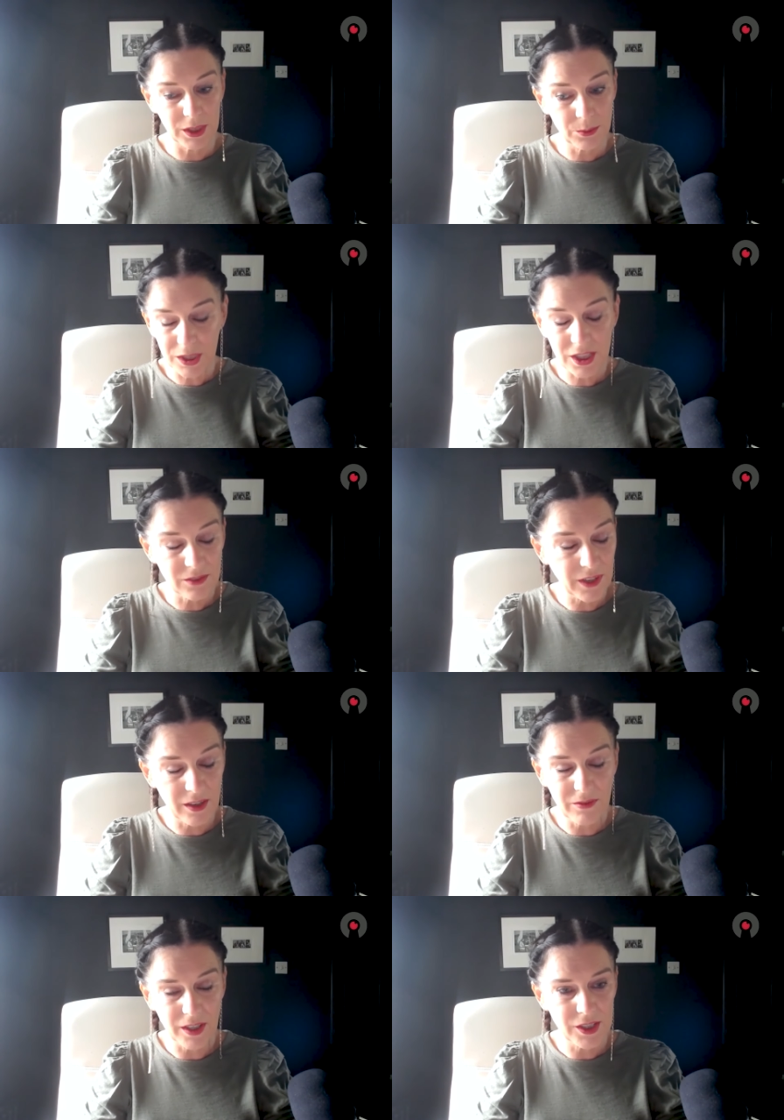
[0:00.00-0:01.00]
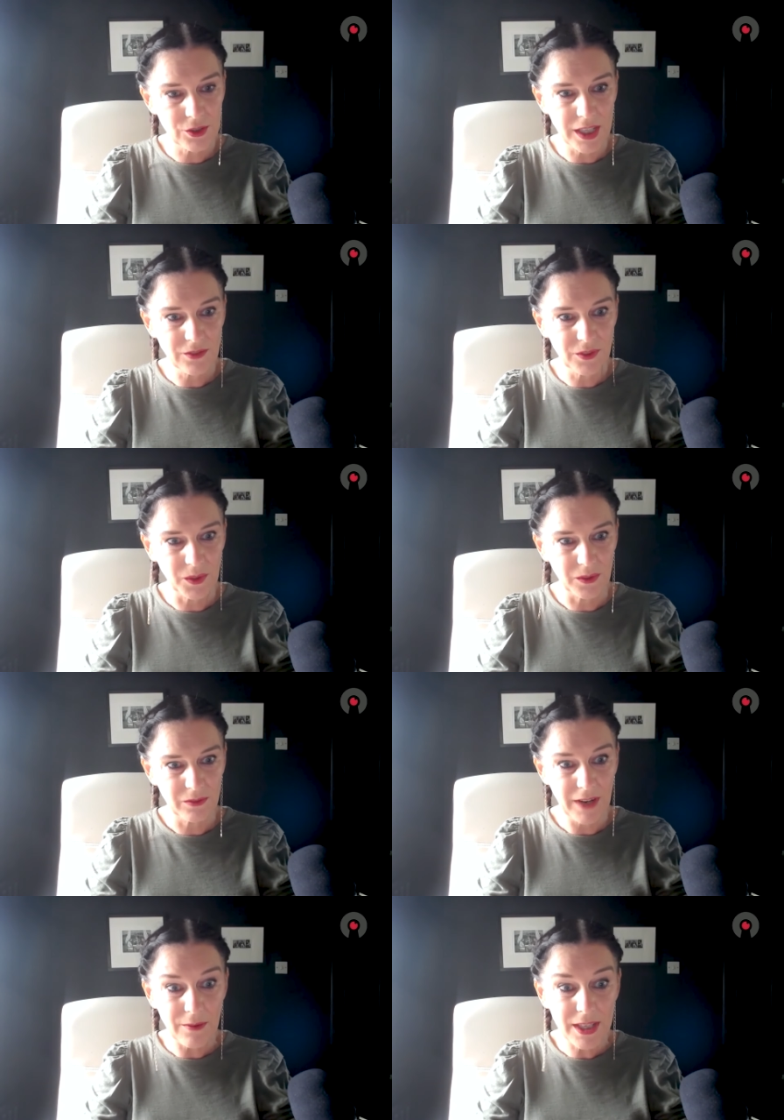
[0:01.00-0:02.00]
which is very, very stressful,
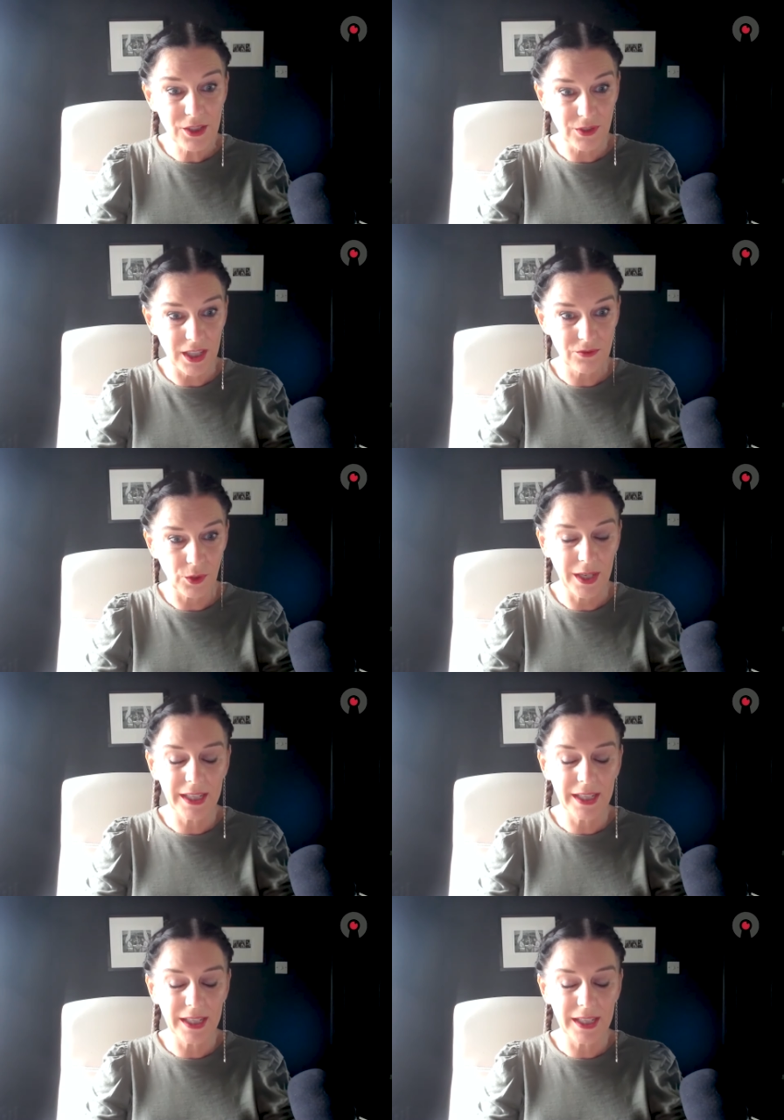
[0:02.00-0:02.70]
very stressful.